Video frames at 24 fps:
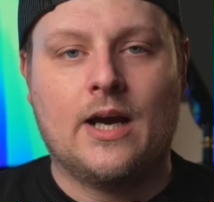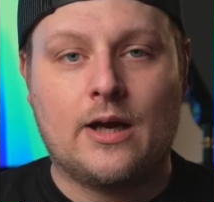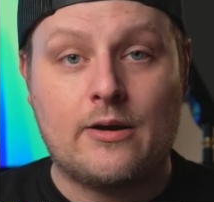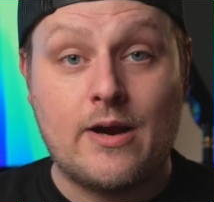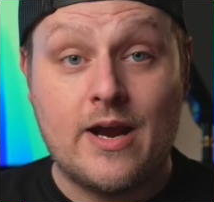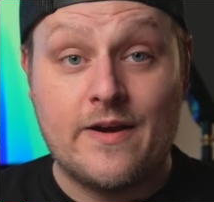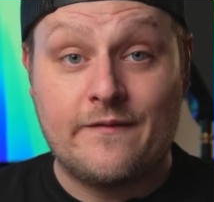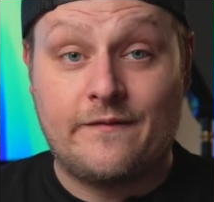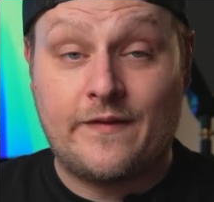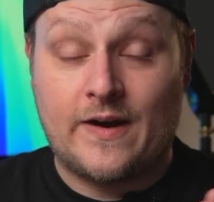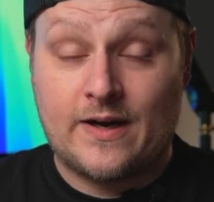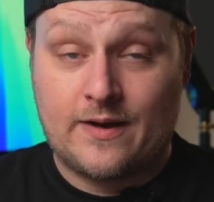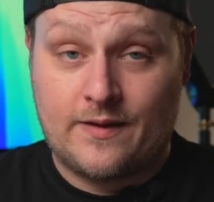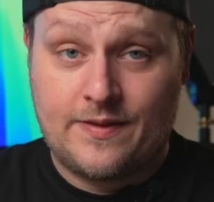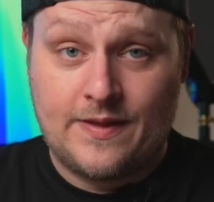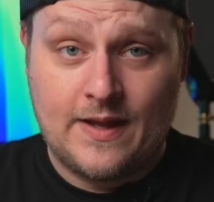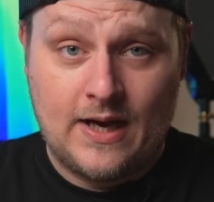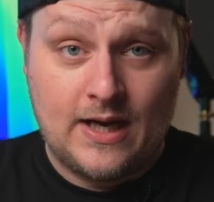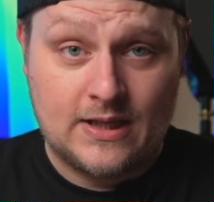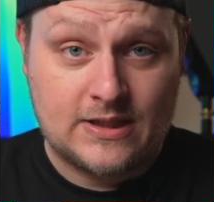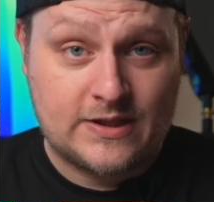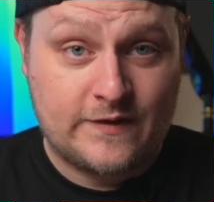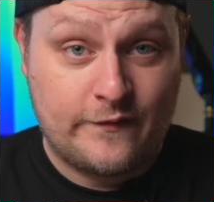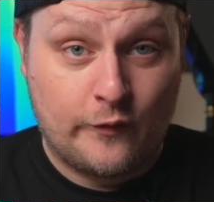All right, final
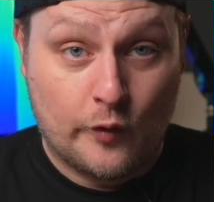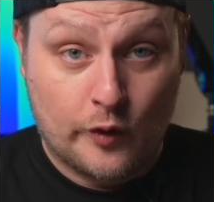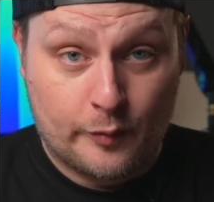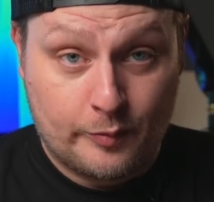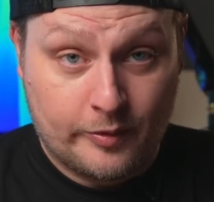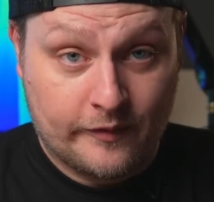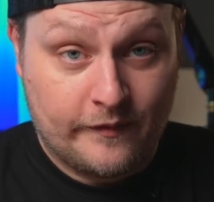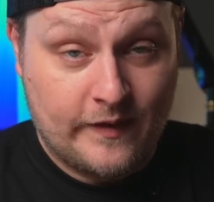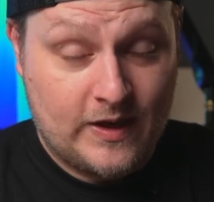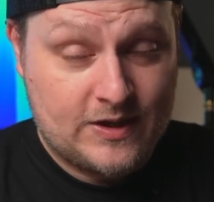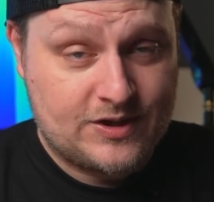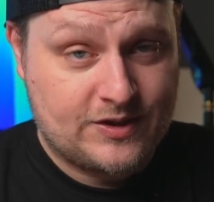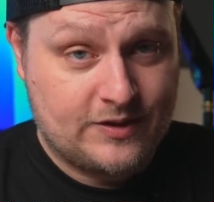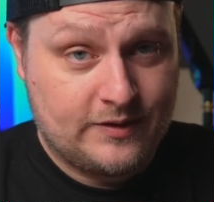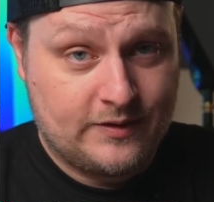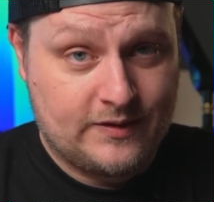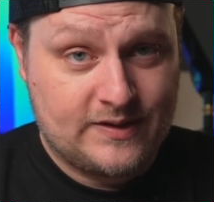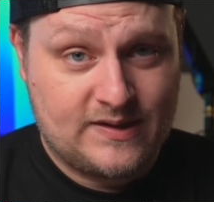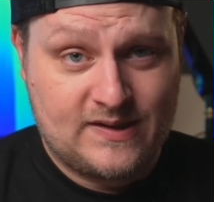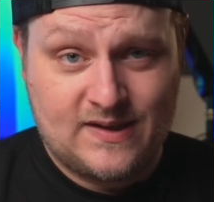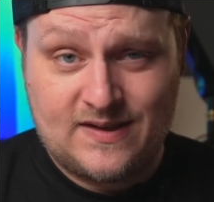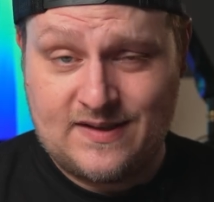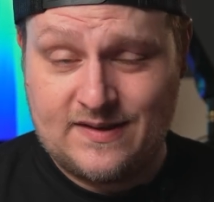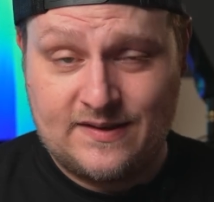thoughts for
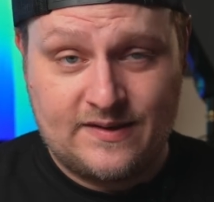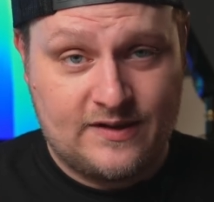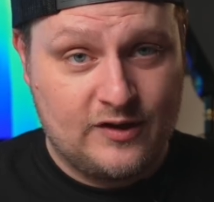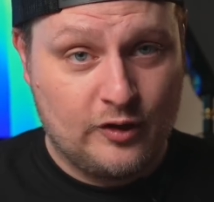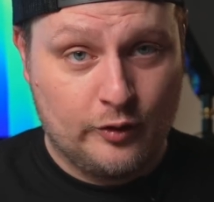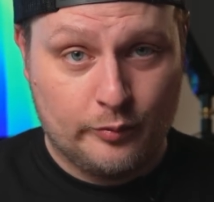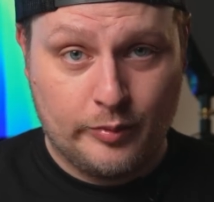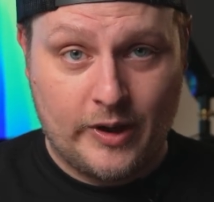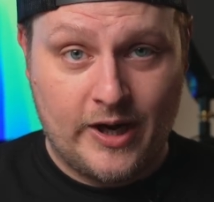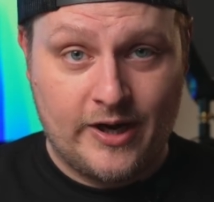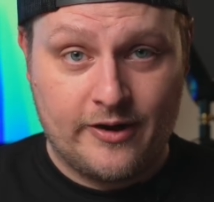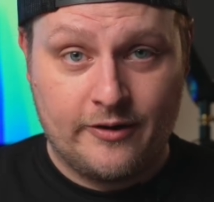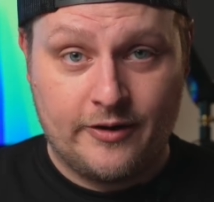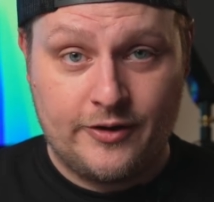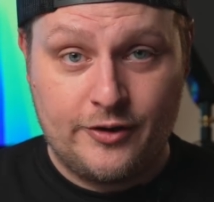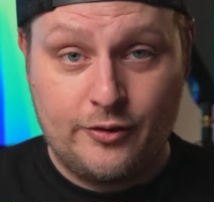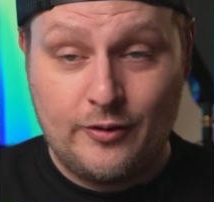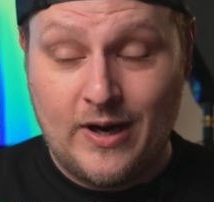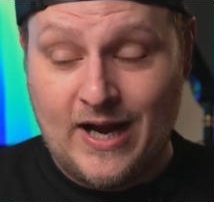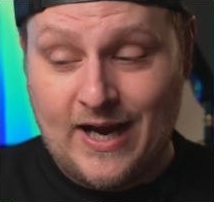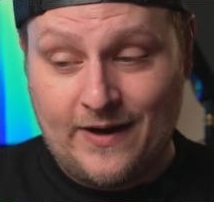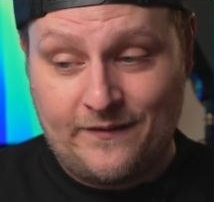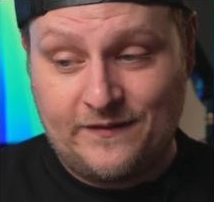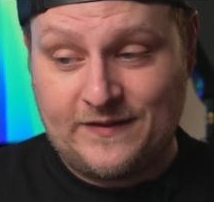professionals. This is a no-brainer. You
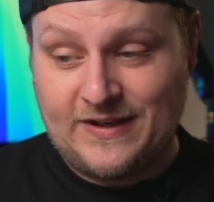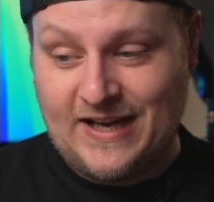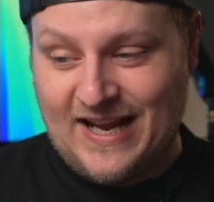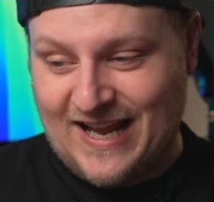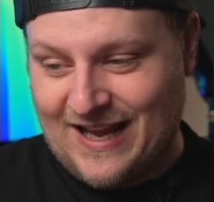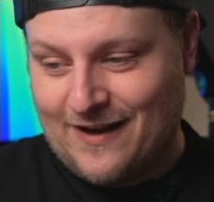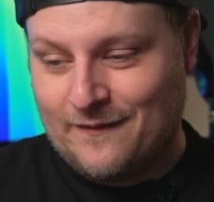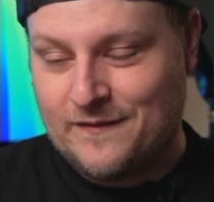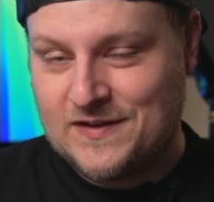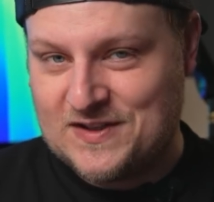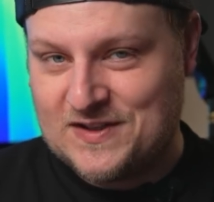have to have